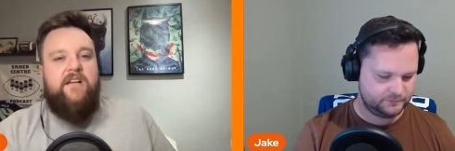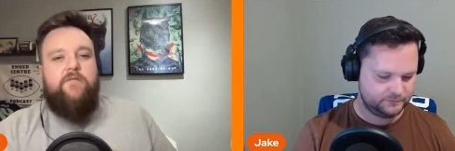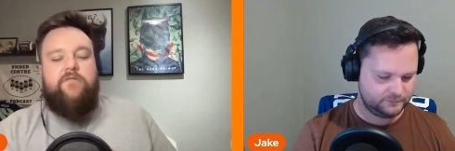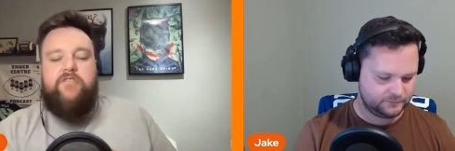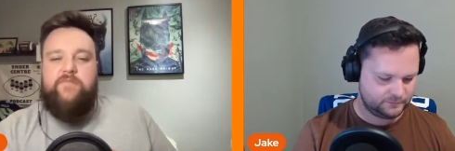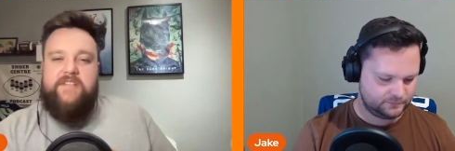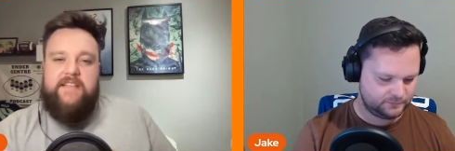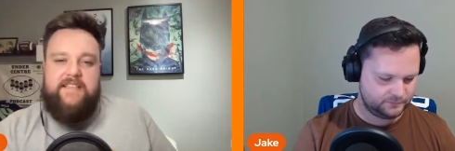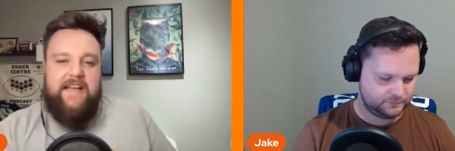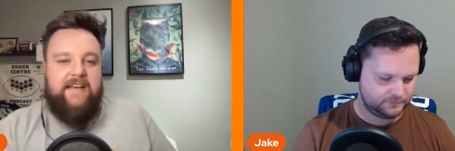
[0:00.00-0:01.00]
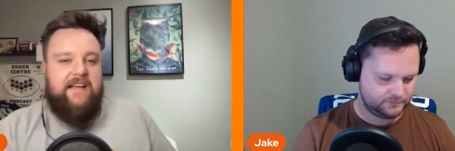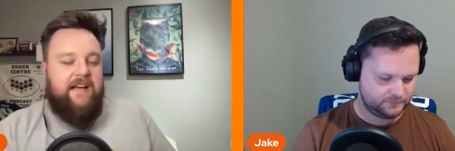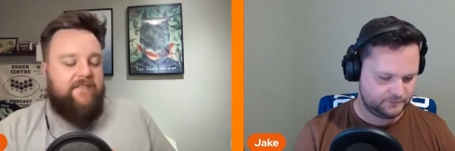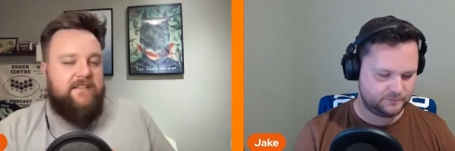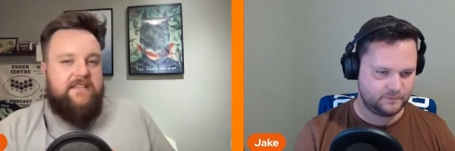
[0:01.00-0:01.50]
Speaker 1: When it comes to the second
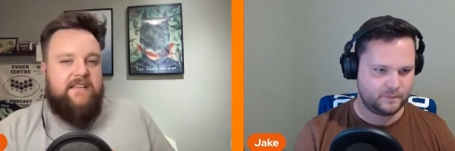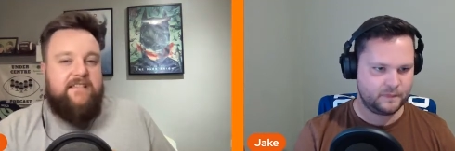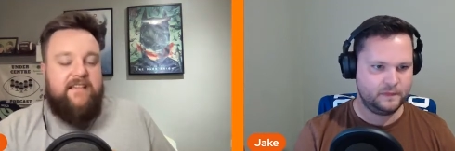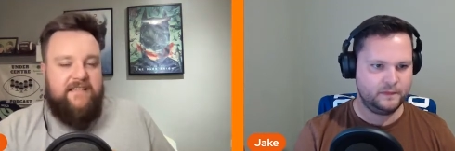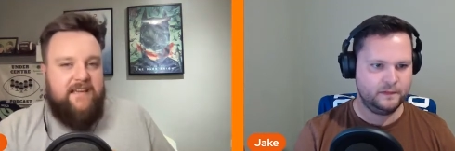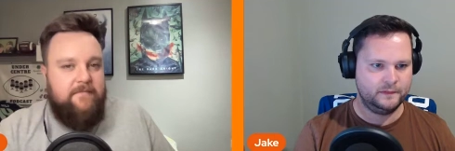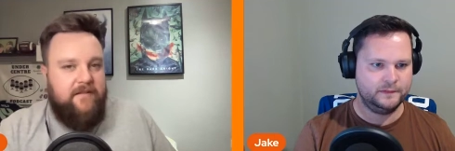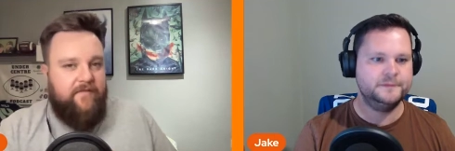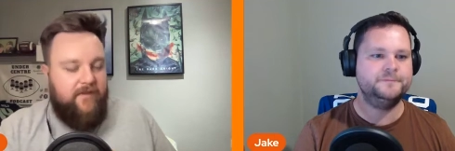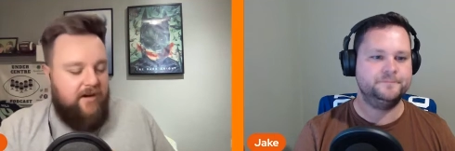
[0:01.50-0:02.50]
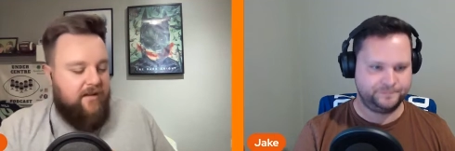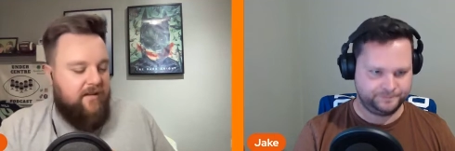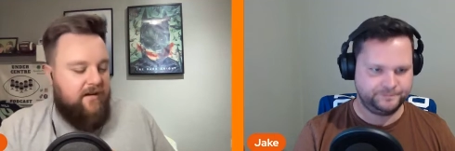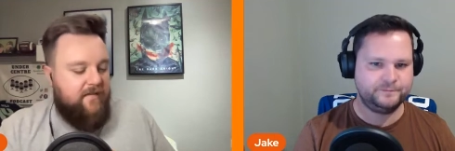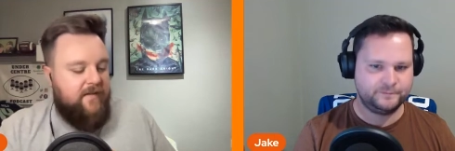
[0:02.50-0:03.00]
half of the season, they seem to
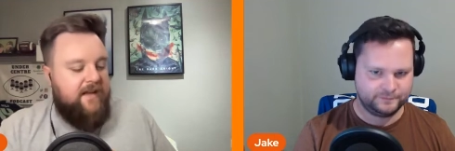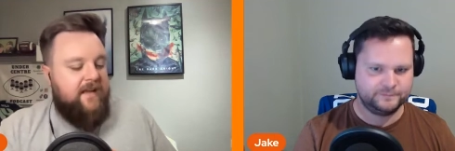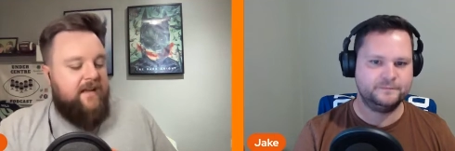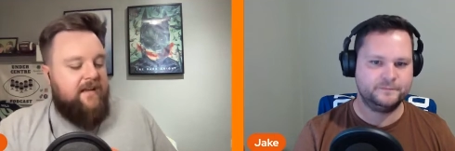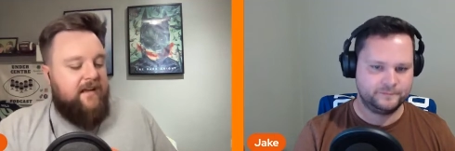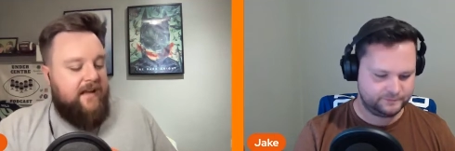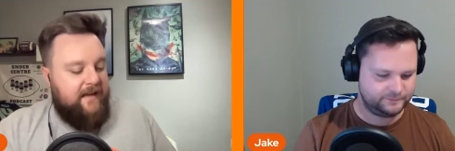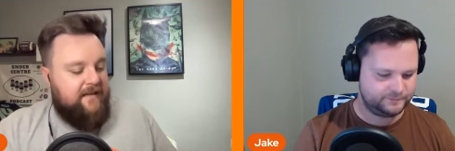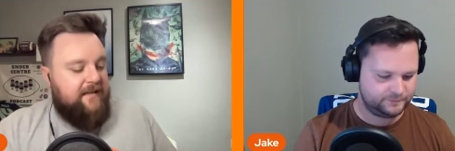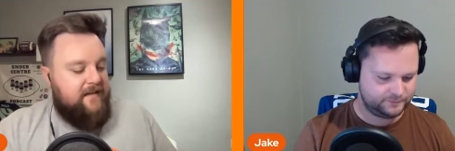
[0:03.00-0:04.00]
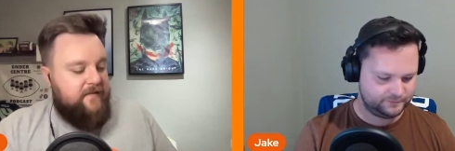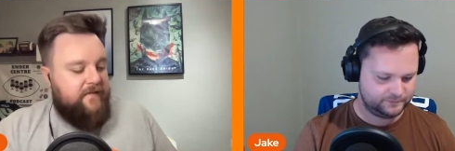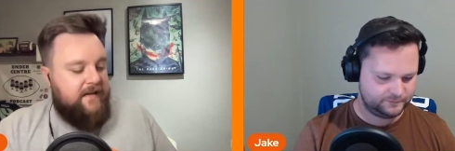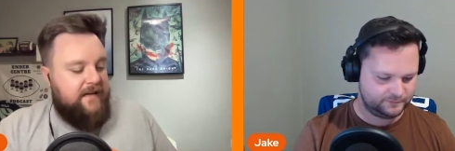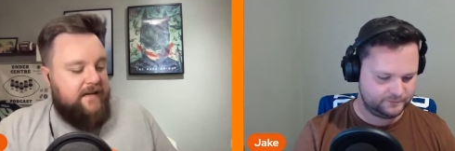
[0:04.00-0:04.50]
fall off a
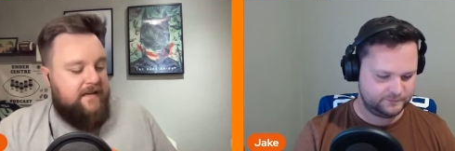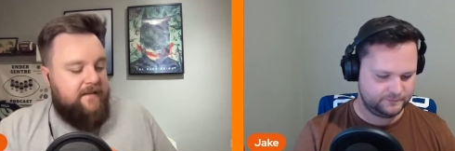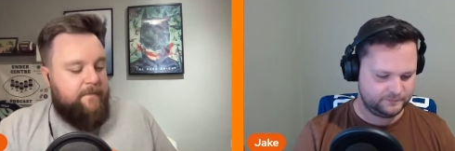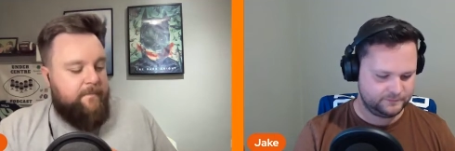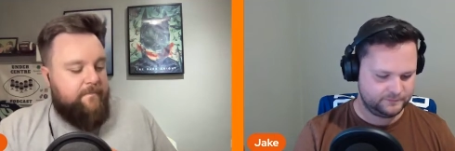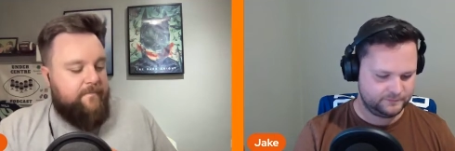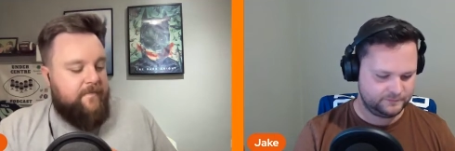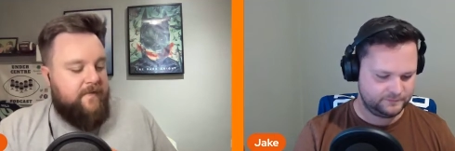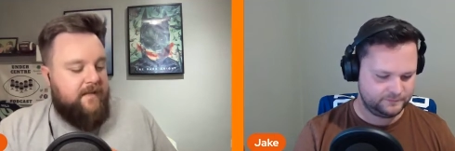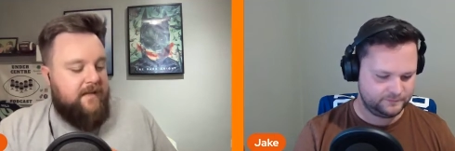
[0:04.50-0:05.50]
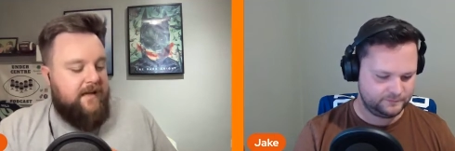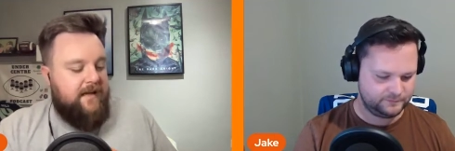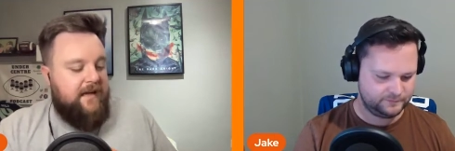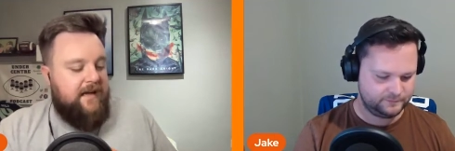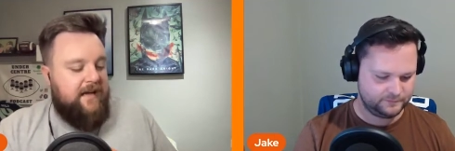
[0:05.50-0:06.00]
cliff. Um,
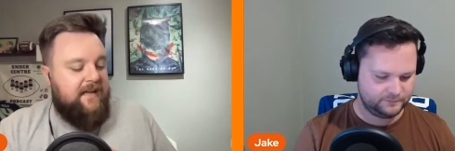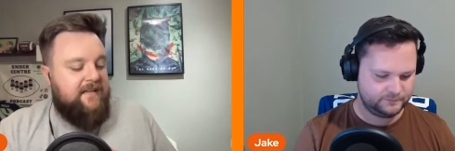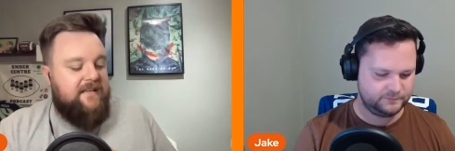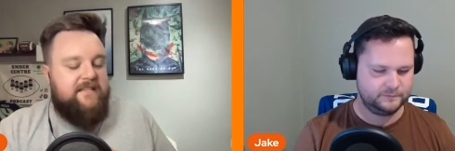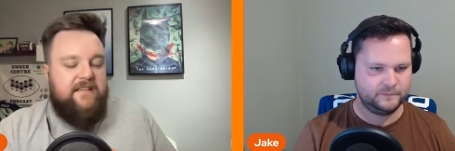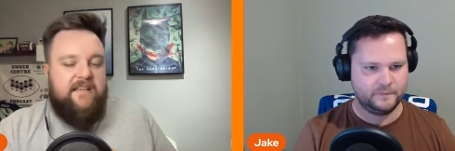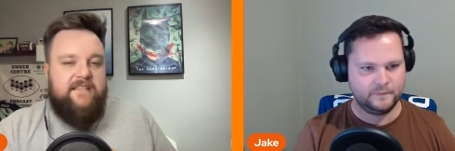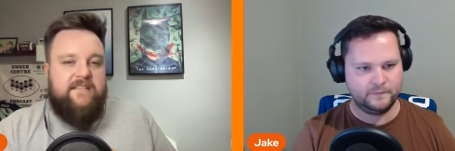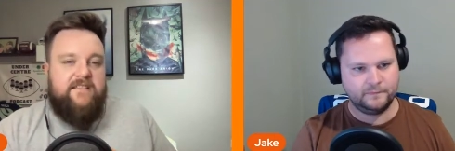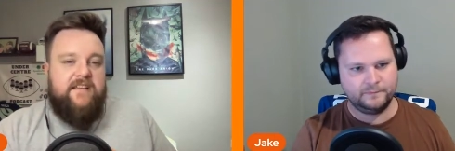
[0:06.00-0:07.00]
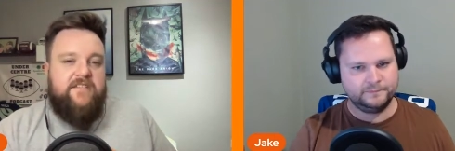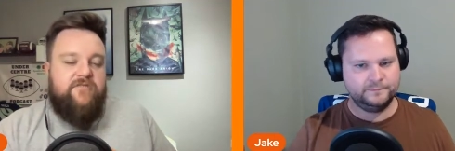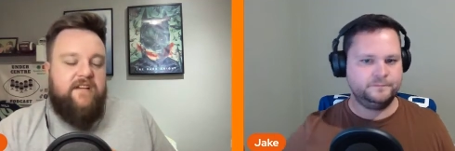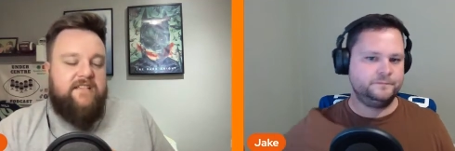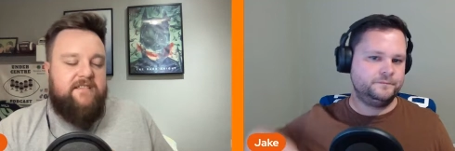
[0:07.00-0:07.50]
and it's it's
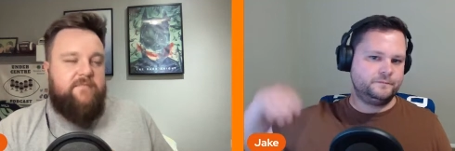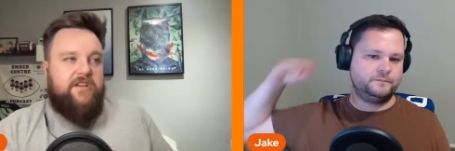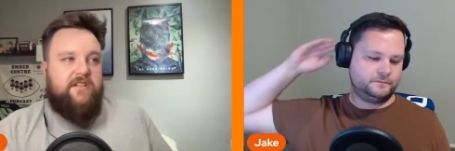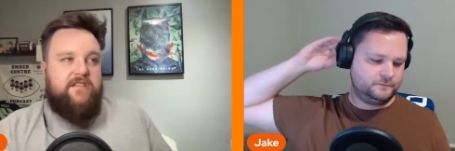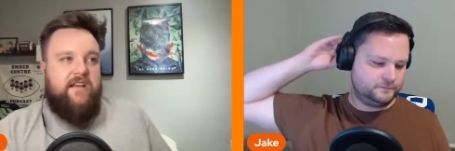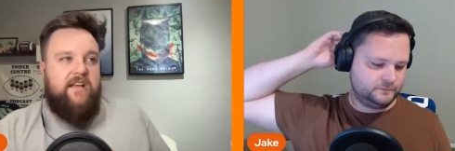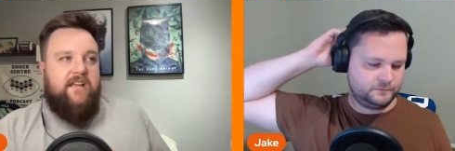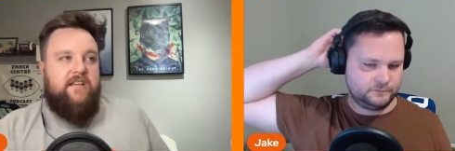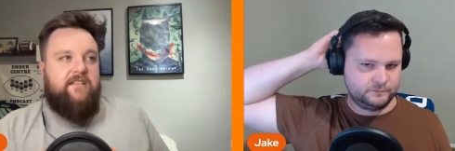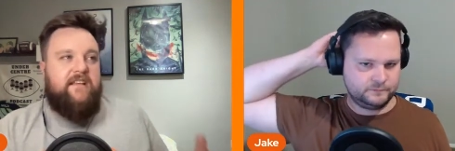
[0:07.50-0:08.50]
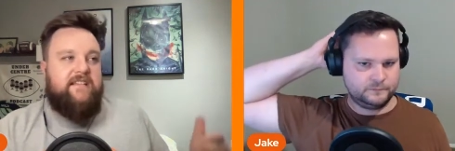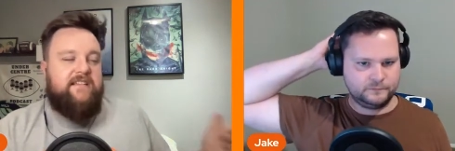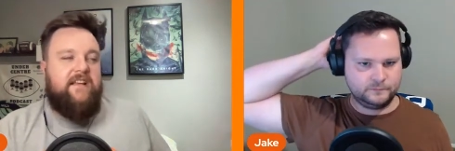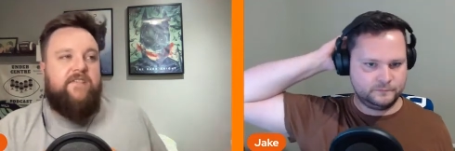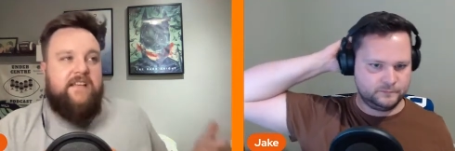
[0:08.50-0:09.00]
interesting because they
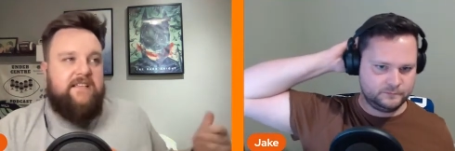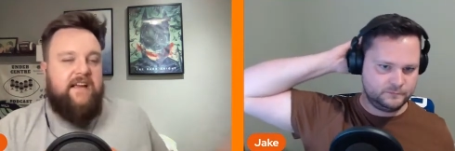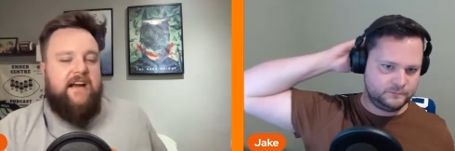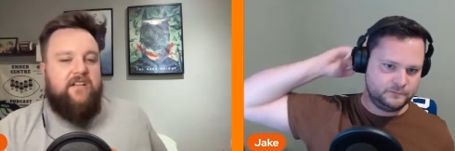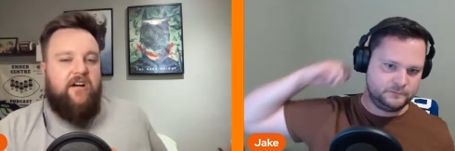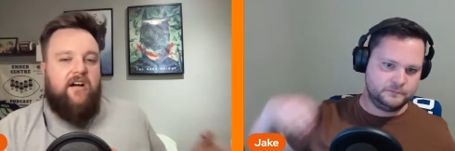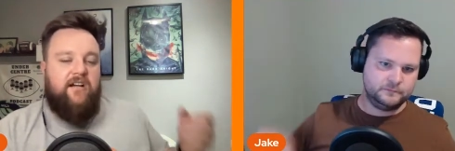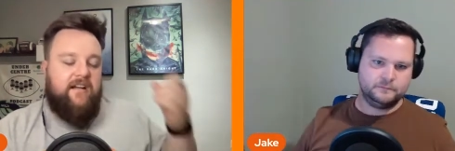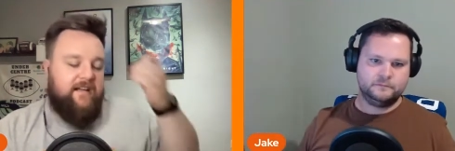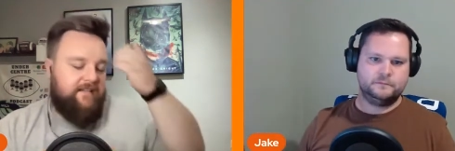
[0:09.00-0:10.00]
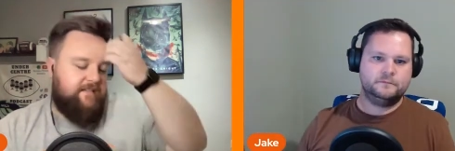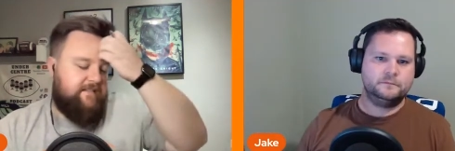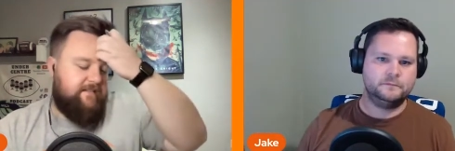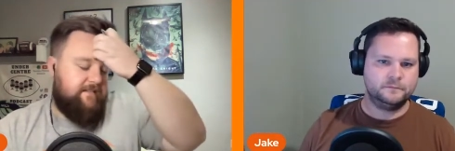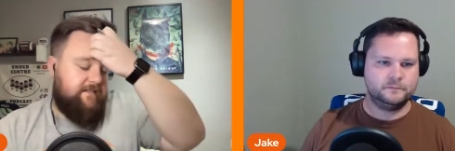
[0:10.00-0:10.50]
if they start hot
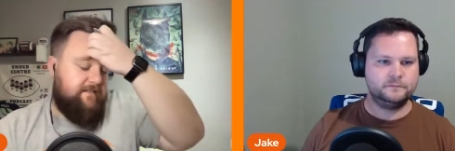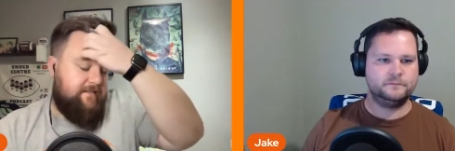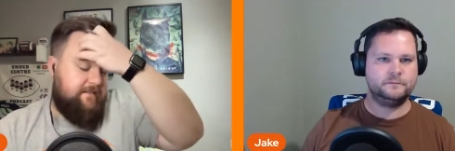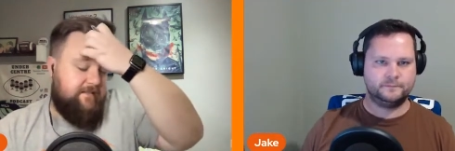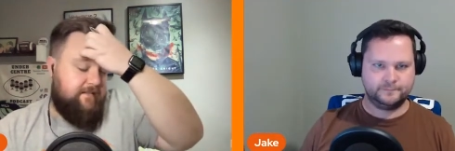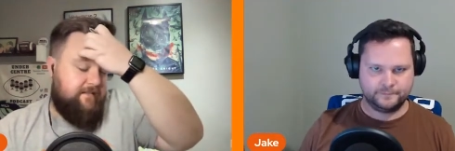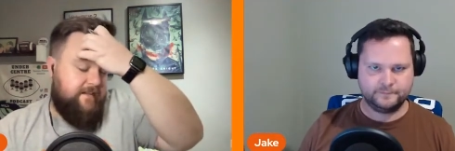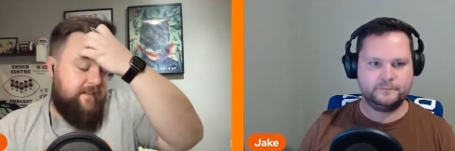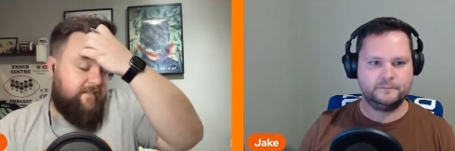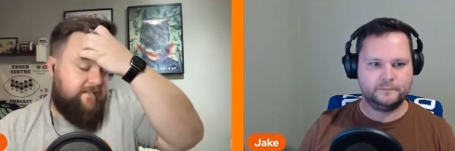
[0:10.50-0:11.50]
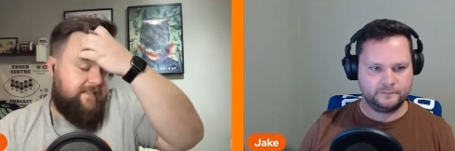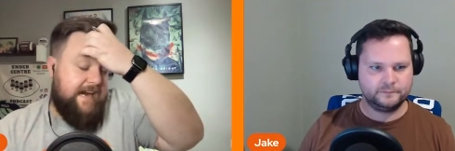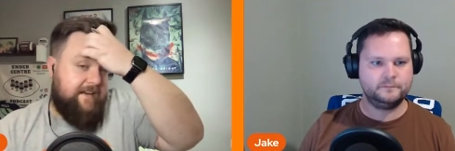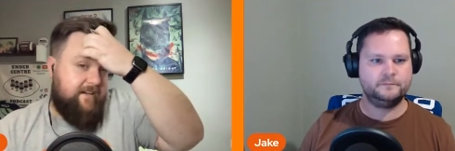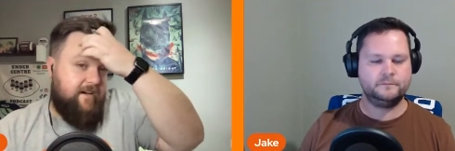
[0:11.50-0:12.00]
and
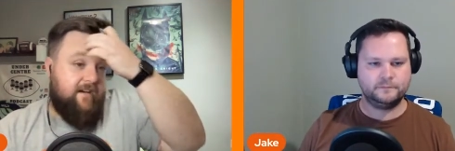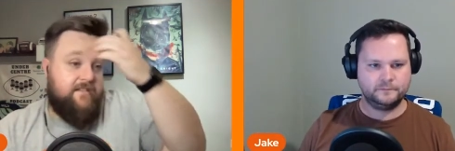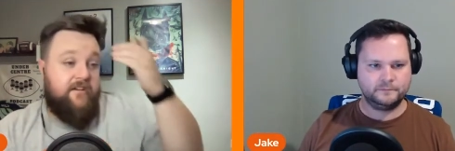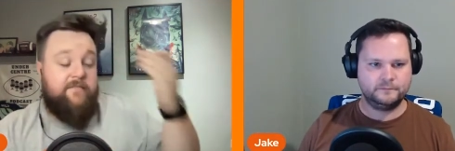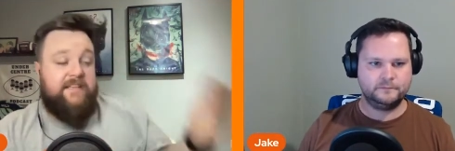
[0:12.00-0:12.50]
starting hot is going to be